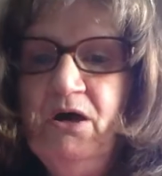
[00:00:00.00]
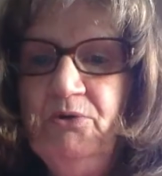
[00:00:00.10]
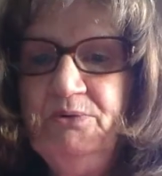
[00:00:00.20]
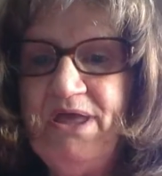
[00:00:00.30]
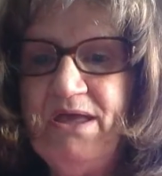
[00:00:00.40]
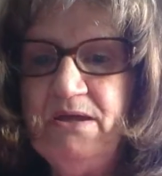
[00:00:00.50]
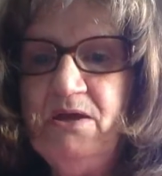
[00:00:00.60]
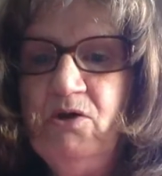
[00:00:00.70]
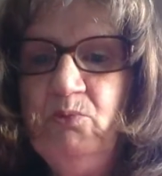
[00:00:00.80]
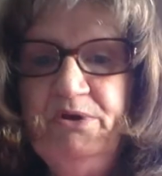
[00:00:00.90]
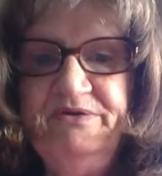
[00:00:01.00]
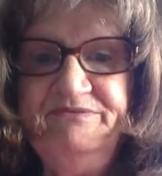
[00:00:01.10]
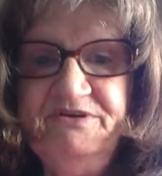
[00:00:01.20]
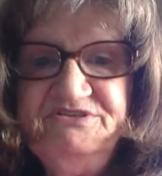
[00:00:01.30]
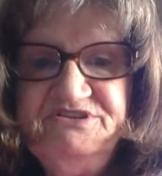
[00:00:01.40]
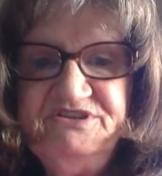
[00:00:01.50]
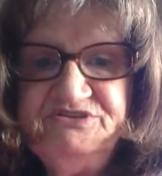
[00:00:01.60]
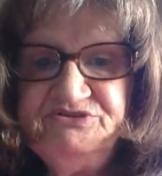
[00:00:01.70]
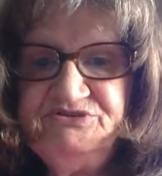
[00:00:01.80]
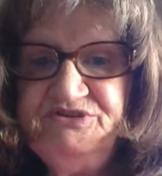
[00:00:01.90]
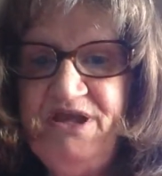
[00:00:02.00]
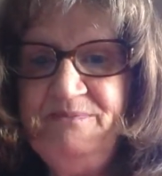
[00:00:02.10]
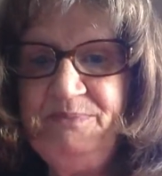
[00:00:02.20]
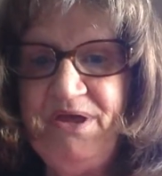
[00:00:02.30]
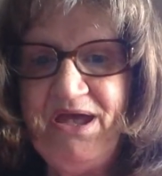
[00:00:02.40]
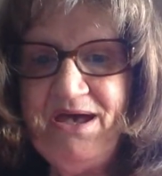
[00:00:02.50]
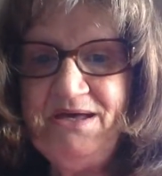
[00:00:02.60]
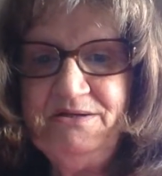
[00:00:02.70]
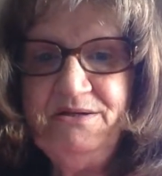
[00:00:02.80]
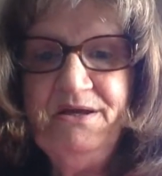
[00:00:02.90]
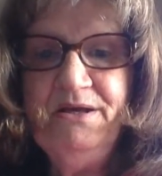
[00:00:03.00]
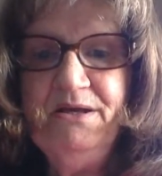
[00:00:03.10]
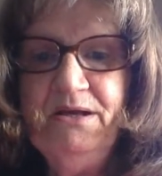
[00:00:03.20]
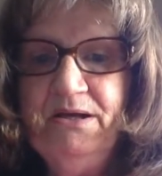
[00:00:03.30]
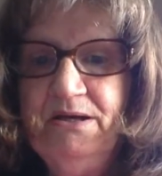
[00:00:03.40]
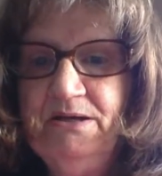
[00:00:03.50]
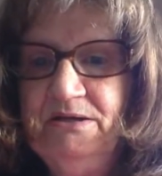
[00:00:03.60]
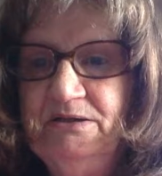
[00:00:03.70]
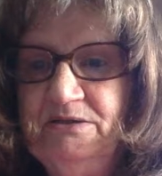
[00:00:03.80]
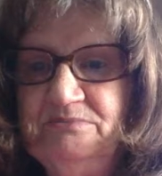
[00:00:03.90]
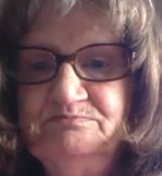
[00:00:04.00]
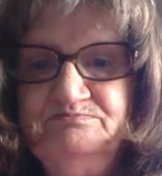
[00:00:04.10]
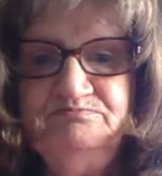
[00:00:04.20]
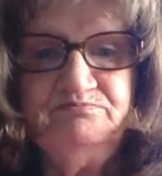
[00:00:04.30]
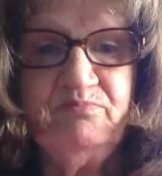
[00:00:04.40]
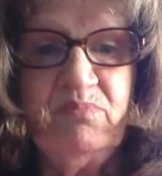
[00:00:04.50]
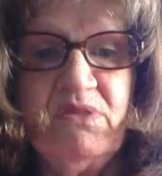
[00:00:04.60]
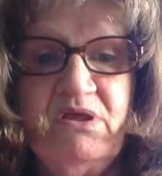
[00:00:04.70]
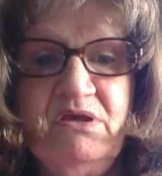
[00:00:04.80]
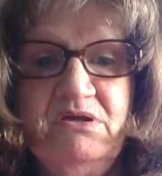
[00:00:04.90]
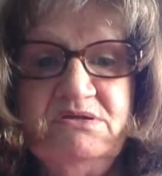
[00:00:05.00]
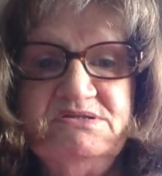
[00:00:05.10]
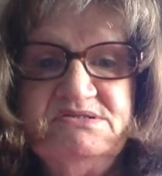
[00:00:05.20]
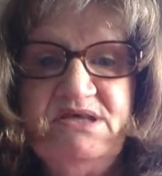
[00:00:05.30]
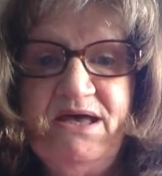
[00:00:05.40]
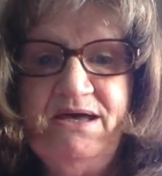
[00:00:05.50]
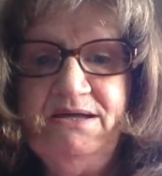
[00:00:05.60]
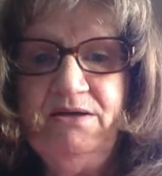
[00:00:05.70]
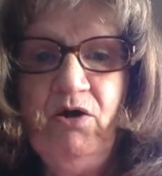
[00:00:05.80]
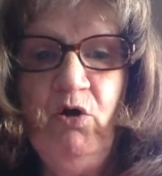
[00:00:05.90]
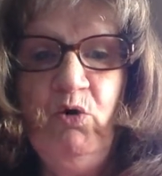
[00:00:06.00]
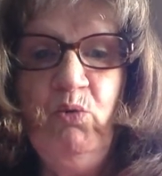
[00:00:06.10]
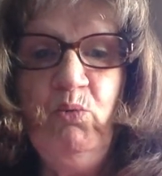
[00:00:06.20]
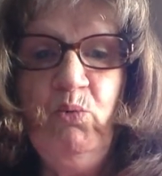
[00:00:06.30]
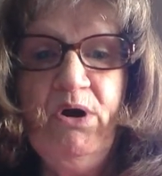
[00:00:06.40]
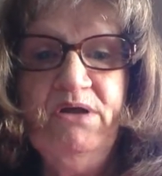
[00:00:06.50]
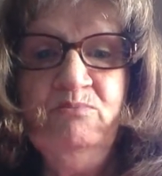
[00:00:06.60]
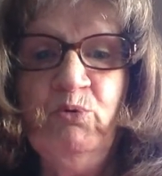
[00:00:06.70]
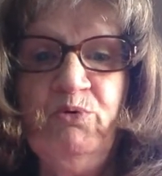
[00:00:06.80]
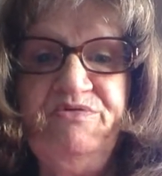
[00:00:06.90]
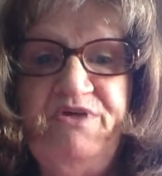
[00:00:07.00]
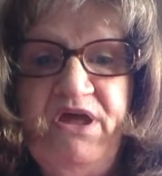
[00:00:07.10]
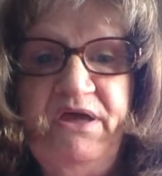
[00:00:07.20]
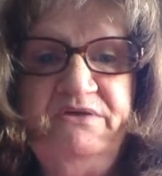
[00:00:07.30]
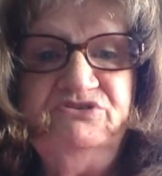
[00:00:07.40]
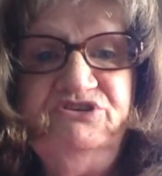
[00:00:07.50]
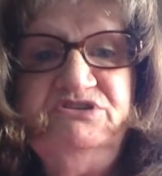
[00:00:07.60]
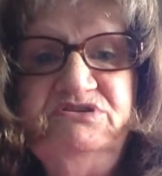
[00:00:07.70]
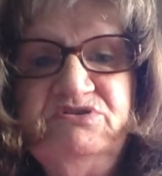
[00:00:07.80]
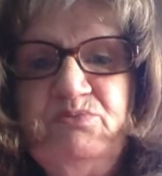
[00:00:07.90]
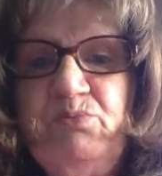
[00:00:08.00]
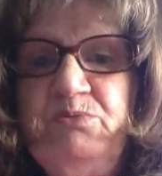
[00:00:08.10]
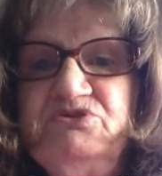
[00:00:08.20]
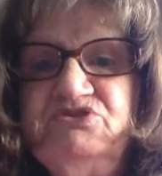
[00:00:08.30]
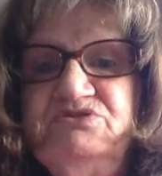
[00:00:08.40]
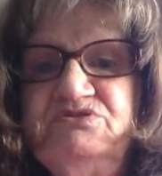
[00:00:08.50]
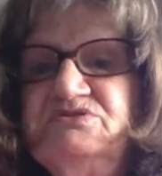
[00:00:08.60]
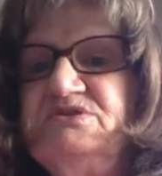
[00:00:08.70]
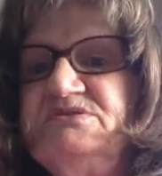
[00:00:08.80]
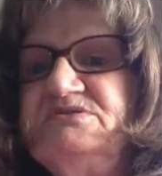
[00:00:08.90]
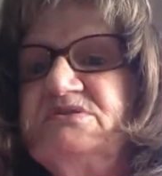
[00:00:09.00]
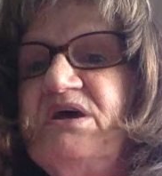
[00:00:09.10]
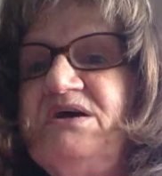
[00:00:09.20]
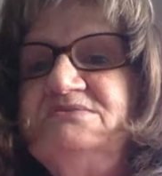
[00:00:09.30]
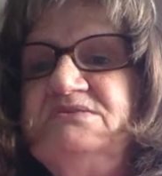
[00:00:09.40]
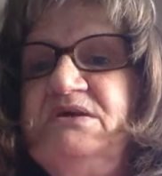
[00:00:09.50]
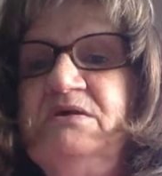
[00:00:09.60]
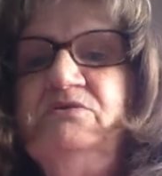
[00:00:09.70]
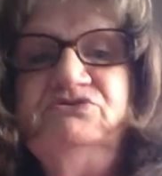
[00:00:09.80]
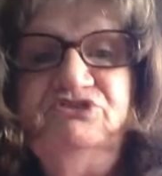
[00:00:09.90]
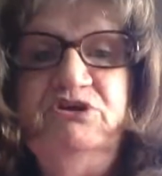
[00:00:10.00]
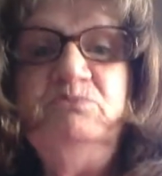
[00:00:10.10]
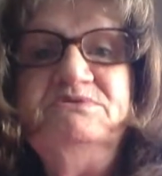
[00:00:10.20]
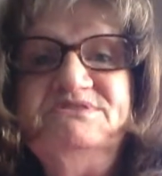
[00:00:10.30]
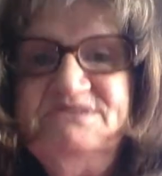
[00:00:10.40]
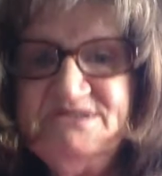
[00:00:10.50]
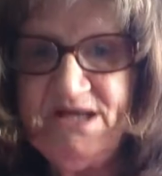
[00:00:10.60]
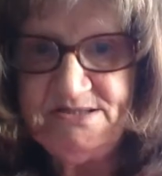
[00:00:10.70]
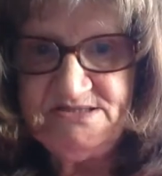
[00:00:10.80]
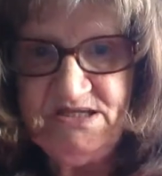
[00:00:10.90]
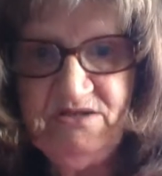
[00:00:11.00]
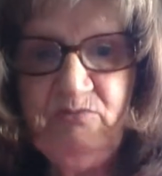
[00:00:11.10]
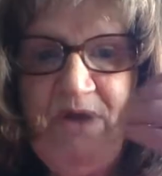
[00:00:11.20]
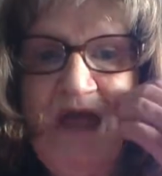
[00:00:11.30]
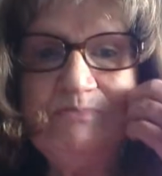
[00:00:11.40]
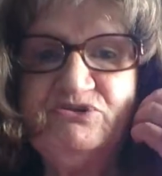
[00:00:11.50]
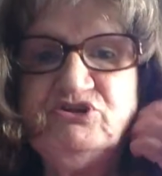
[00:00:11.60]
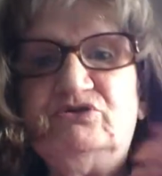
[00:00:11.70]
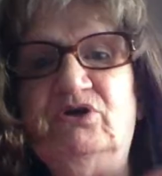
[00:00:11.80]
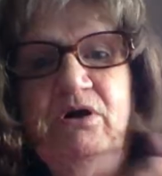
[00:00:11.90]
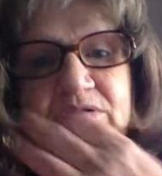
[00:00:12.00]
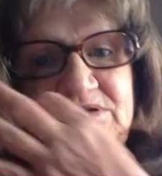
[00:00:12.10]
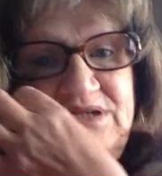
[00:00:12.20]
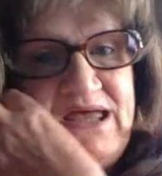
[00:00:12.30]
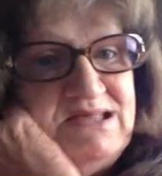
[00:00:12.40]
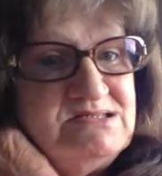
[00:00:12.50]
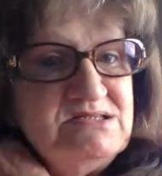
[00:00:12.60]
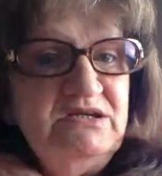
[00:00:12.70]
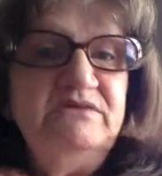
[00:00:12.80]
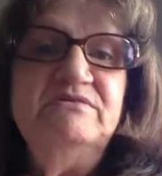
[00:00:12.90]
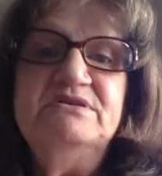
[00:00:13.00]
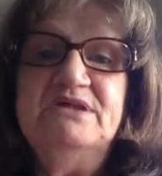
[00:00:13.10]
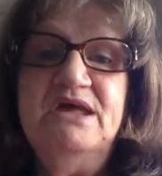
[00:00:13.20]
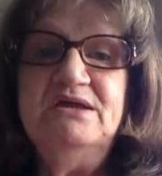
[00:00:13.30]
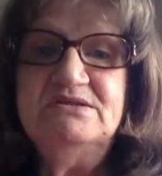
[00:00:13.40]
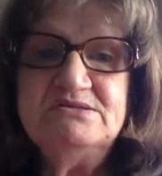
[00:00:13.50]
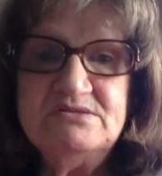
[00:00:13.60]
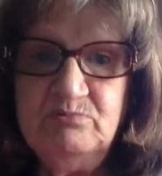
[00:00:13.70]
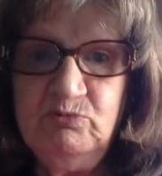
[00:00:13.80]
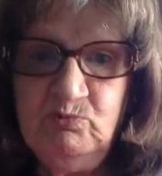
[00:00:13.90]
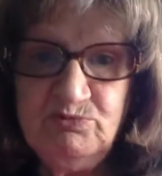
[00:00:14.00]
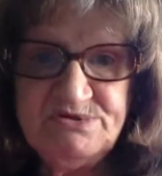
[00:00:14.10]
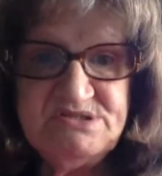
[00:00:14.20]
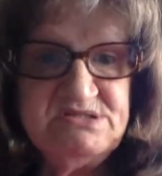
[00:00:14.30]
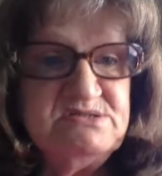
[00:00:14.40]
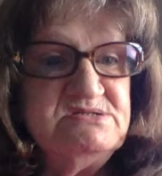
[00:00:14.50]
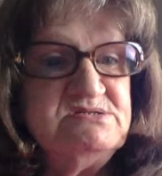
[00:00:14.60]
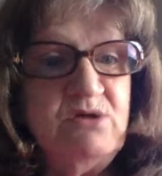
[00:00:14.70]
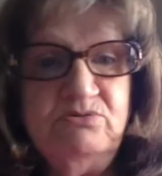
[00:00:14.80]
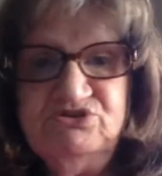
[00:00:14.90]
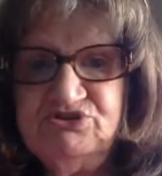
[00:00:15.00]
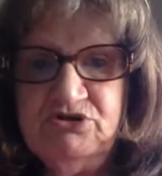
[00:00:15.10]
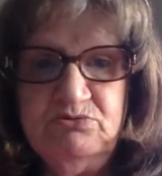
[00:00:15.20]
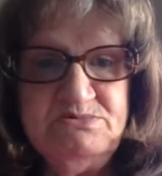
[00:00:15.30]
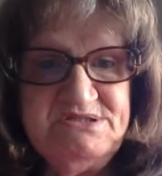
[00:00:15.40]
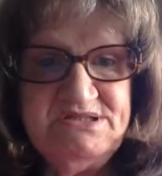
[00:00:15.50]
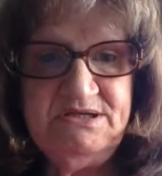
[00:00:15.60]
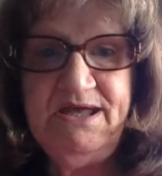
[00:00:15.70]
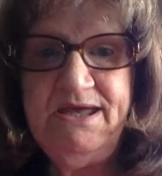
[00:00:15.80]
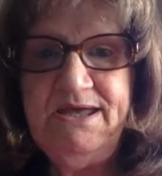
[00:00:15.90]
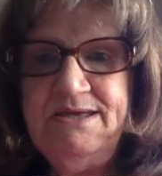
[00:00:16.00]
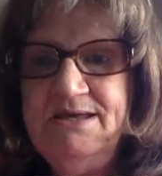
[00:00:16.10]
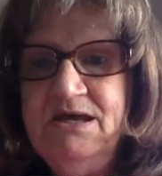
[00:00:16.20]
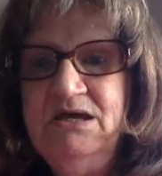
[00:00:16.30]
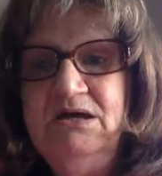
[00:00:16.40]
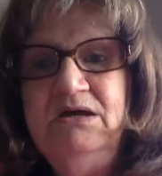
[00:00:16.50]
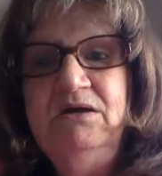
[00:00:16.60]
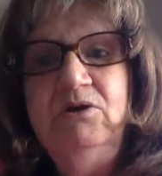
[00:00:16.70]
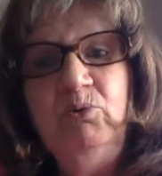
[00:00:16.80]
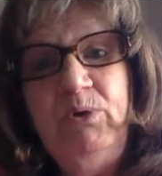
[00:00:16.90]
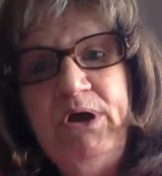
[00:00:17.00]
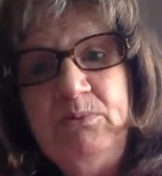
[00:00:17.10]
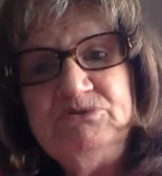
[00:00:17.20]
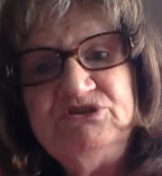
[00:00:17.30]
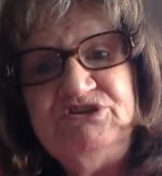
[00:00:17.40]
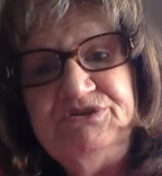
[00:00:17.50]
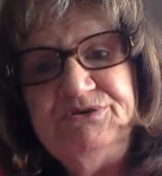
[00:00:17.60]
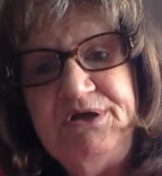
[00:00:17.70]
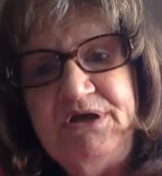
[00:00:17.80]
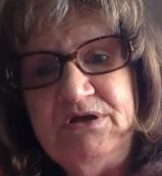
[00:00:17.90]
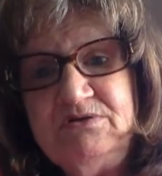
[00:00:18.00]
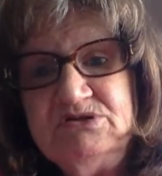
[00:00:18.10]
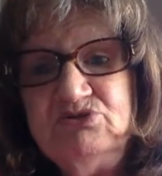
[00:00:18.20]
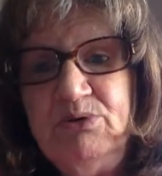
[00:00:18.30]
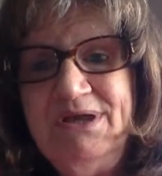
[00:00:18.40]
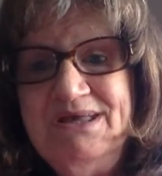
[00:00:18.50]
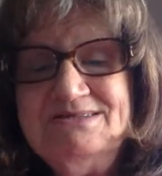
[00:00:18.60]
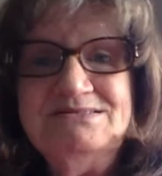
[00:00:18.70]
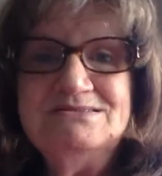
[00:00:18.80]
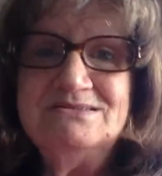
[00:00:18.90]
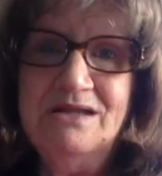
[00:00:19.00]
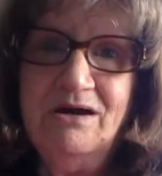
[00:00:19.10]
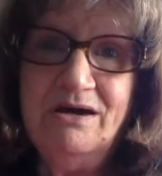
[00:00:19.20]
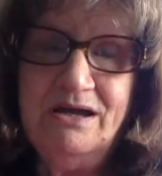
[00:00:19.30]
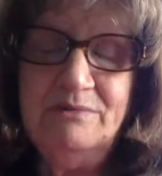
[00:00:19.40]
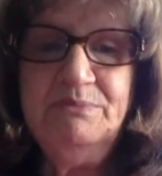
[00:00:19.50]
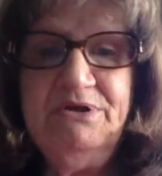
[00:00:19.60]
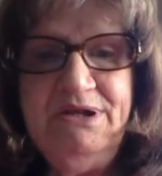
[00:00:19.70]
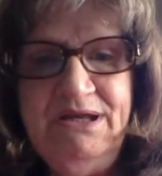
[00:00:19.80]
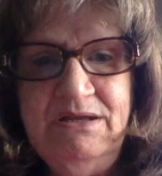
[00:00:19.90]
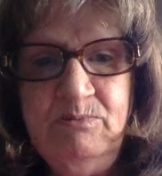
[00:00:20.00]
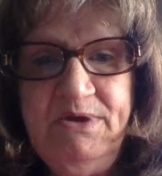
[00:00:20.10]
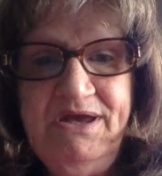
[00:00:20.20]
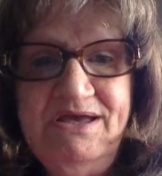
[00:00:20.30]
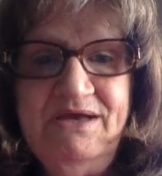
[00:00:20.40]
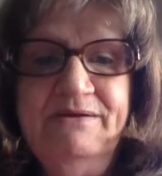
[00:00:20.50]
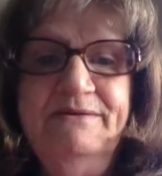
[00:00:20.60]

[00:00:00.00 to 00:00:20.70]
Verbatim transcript: Okay, one of our sisters named Pat um, said, Oh, one more thing. She, we were discussing, or she was discussing the rapture and all the dates and everything, and someone was so sure it was today well, we're still here, so I guess it's not. But anyway,